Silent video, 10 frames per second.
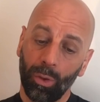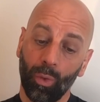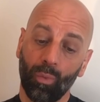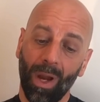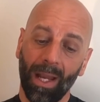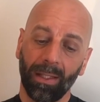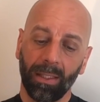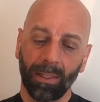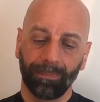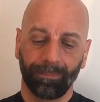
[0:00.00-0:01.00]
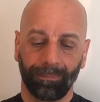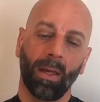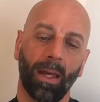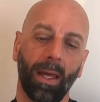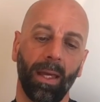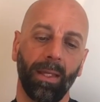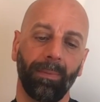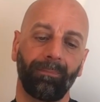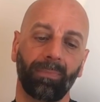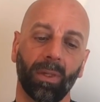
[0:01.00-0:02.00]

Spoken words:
to run a